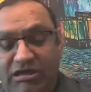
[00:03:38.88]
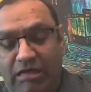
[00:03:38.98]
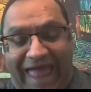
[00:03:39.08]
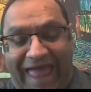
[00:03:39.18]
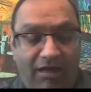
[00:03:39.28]

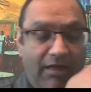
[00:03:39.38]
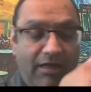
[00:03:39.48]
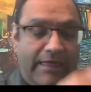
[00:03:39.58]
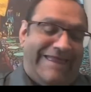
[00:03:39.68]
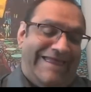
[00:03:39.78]

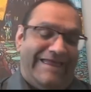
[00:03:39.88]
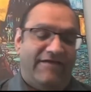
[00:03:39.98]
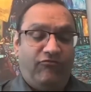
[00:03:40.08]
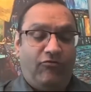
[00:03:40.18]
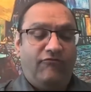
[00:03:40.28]

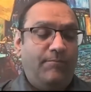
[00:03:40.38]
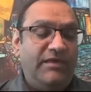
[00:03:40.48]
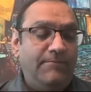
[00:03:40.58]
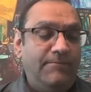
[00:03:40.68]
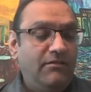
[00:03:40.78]
For
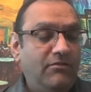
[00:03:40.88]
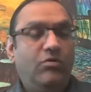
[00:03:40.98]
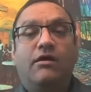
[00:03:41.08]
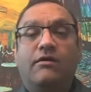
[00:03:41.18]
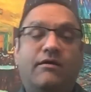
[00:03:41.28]
people who
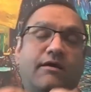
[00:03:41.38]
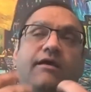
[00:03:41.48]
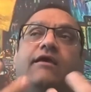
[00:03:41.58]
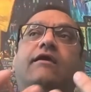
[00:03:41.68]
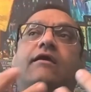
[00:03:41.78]
are
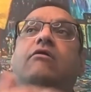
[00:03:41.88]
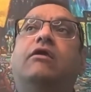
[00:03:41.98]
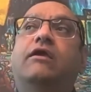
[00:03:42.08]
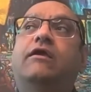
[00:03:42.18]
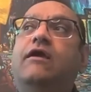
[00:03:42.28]

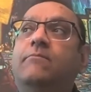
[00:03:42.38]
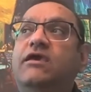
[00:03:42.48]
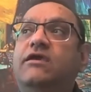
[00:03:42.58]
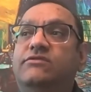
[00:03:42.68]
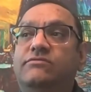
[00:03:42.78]
coming
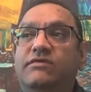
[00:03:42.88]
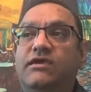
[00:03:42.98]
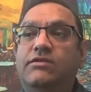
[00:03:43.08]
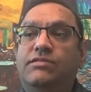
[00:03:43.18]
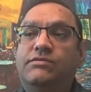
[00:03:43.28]
into the
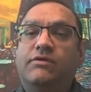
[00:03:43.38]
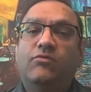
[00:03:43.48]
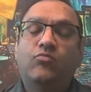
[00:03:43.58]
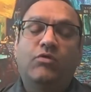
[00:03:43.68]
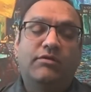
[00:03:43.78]
industry and
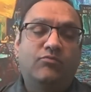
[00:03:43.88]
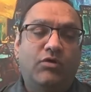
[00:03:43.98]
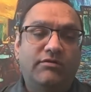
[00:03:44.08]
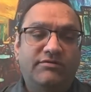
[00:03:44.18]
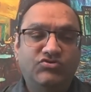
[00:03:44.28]
wanting to
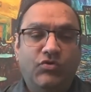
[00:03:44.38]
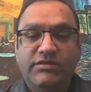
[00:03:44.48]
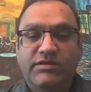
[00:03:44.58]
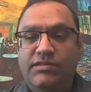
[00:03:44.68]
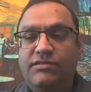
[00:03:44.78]
join the
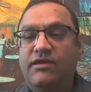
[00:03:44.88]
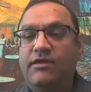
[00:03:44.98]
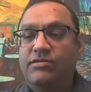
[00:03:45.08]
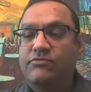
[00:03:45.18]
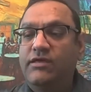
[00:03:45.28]

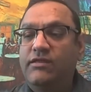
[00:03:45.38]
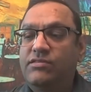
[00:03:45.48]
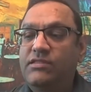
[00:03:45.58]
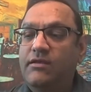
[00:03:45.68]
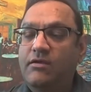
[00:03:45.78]
industry and
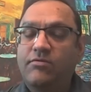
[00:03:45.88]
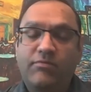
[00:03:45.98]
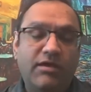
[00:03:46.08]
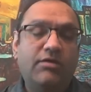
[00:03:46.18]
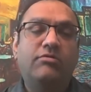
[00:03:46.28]
start a
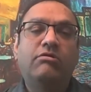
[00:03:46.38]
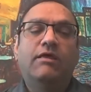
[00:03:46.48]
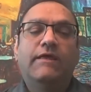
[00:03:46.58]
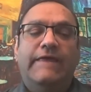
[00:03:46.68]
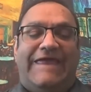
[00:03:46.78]
career
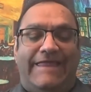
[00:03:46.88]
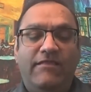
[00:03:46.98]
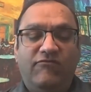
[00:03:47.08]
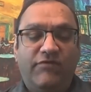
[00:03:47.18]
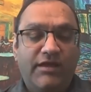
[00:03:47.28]
in
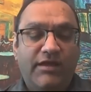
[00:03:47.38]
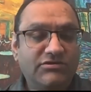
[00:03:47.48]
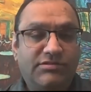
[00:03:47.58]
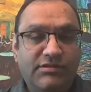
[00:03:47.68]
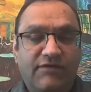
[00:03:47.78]
the financial
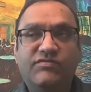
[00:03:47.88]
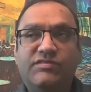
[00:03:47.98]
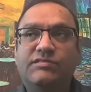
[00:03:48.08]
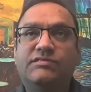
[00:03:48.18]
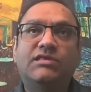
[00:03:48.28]

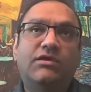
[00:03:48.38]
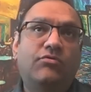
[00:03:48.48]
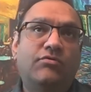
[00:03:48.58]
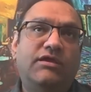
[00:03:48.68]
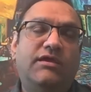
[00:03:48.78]
services and
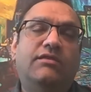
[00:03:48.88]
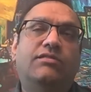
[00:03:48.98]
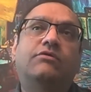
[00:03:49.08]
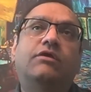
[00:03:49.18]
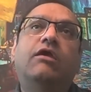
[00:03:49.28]
security
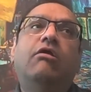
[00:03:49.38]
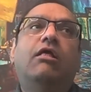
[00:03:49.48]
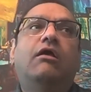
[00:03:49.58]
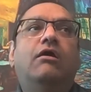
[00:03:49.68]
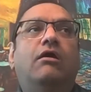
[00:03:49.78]
industry,
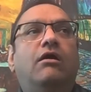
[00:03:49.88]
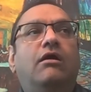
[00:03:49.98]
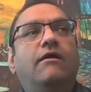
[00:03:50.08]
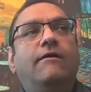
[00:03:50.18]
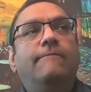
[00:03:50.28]

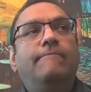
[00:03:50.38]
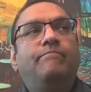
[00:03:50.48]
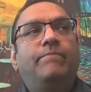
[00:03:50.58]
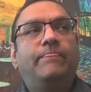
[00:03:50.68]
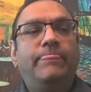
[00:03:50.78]
one
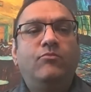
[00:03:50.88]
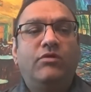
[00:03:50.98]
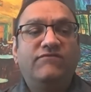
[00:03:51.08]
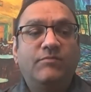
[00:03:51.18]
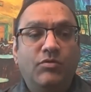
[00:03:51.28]

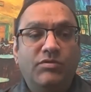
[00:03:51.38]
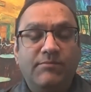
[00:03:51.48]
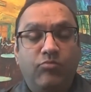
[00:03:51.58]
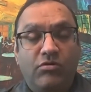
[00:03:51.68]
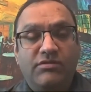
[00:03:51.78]
of the most
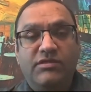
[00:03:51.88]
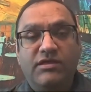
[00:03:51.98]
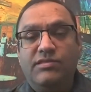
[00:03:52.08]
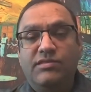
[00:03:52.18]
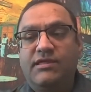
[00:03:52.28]
important
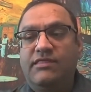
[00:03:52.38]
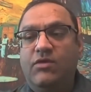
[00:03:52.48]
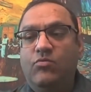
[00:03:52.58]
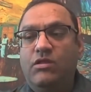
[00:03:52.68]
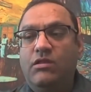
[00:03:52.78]
things that they
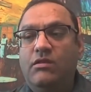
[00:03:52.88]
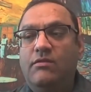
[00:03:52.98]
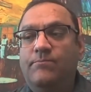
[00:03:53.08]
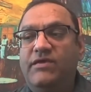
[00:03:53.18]
will